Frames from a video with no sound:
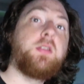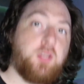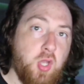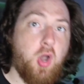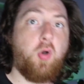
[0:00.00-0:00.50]

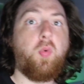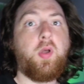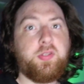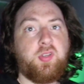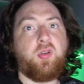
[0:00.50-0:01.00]
Yo,
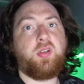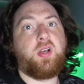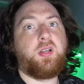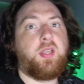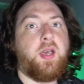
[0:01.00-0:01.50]
what's going
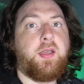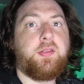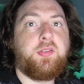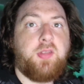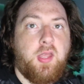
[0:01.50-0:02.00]
on
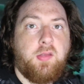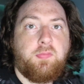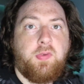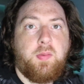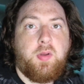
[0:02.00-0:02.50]
guys? Dave
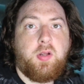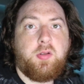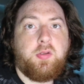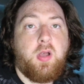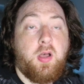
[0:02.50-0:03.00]
from
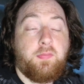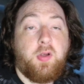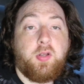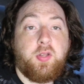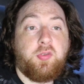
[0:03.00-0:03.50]
of
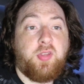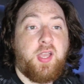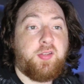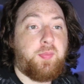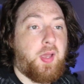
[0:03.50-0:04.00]
Audio
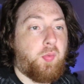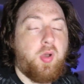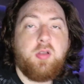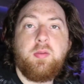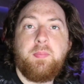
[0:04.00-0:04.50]
Attacksback.
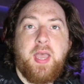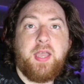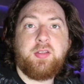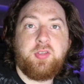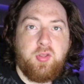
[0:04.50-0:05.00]
Welcome
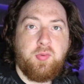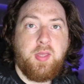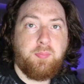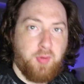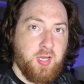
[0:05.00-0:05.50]
back to
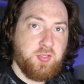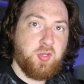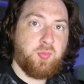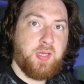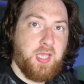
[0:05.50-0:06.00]
a brand
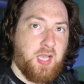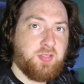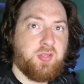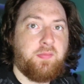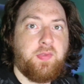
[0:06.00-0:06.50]
new
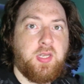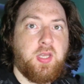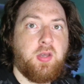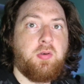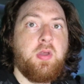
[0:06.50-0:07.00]
reaction
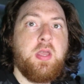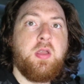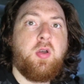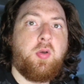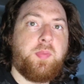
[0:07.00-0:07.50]
video.
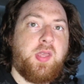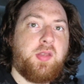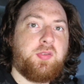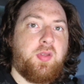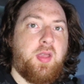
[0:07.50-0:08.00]
Hope you
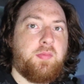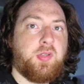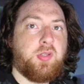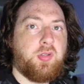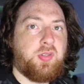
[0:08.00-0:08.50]
guys are having
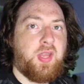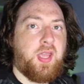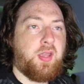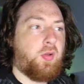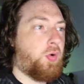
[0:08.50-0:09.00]
a good
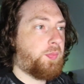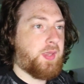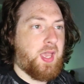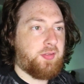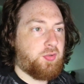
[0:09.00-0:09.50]
day. Hope you
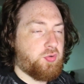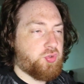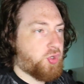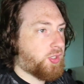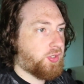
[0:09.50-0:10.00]
guys are
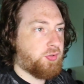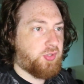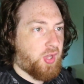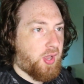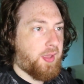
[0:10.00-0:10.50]
enjoying your
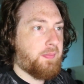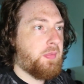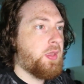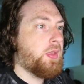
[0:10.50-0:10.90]
time.